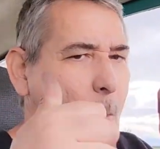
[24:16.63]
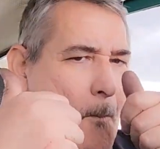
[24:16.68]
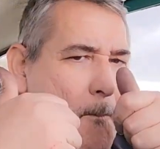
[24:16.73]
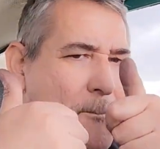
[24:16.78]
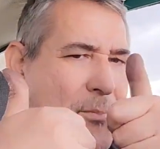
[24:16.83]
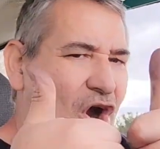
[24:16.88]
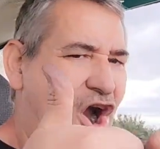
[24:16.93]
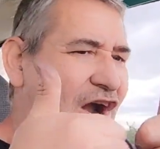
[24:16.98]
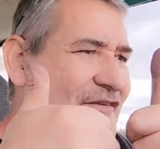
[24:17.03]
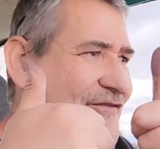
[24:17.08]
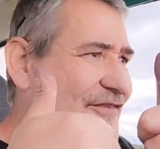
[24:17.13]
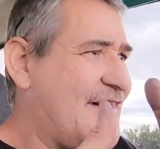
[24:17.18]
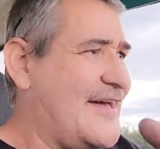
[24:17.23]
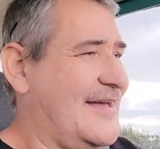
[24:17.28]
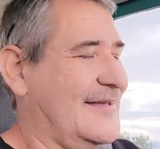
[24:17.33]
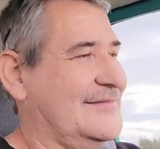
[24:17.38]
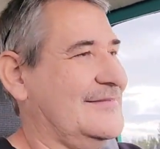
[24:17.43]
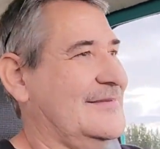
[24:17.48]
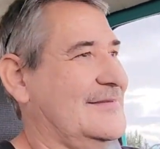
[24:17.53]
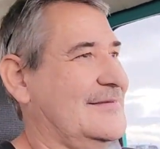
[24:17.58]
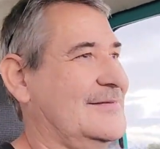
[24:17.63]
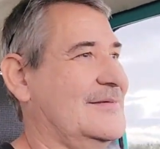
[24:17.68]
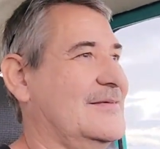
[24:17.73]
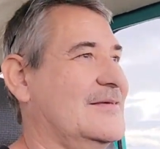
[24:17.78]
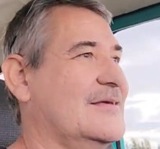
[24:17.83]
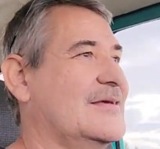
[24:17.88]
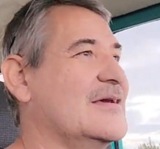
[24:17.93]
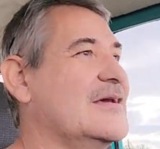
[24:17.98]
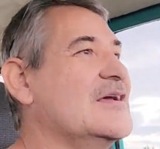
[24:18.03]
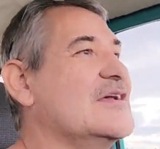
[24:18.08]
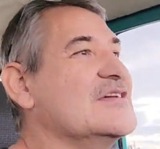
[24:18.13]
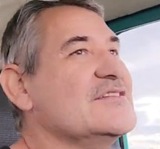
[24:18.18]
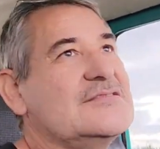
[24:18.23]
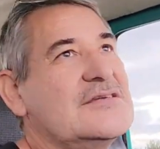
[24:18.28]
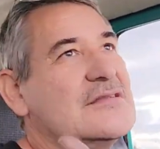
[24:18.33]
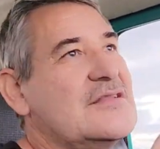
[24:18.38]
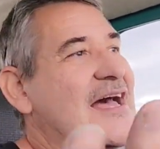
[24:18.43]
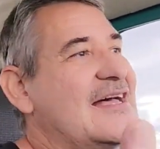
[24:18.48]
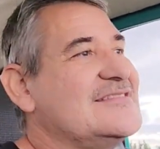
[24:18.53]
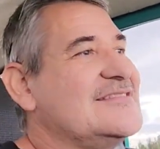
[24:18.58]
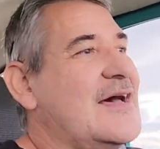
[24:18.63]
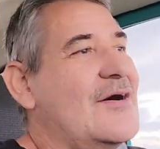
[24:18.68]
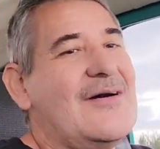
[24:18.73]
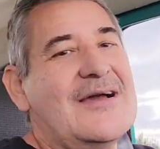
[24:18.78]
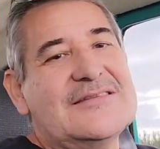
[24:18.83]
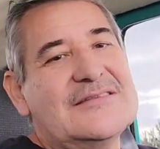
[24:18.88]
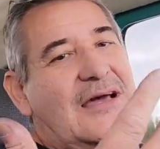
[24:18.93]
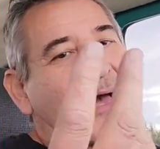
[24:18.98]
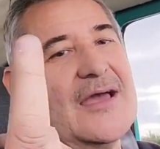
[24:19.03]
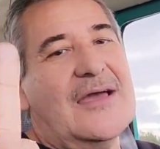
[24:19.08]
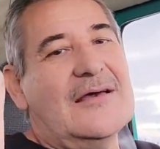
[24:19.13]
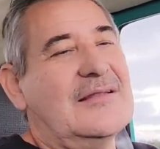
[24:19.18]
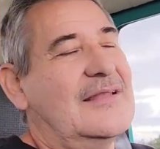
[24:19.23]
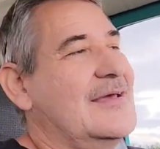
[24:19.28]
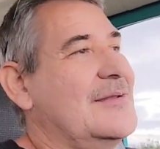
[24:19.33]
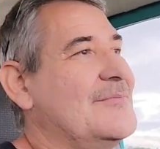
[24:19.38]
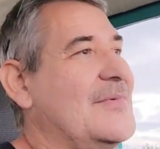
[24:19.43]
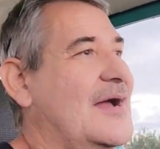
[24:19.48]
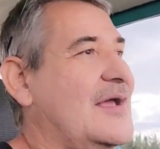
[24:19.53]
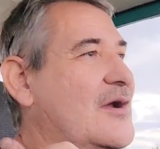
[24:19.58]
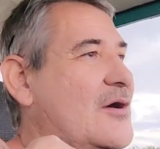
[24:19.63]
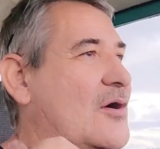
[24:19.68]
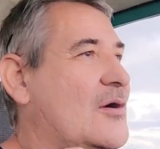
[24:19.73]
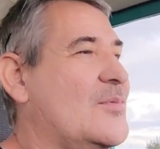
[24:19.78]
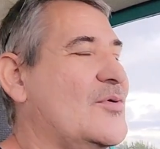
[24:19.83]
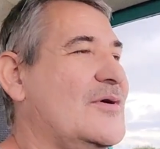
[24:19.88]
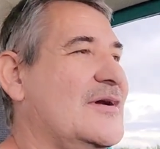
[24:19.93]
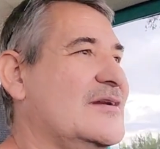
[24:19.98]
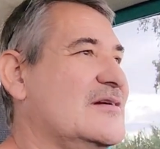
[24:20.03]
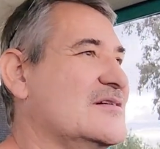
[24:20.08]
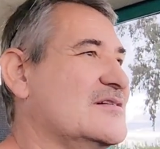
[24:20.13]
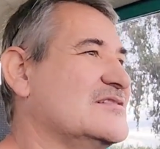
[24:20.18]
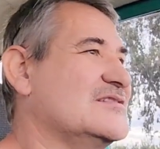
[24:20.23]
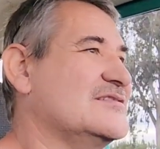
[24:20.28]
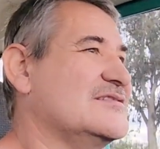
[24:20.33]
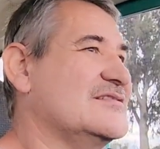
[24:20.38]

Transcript: Perfect. So that's how I dial in my carburetors.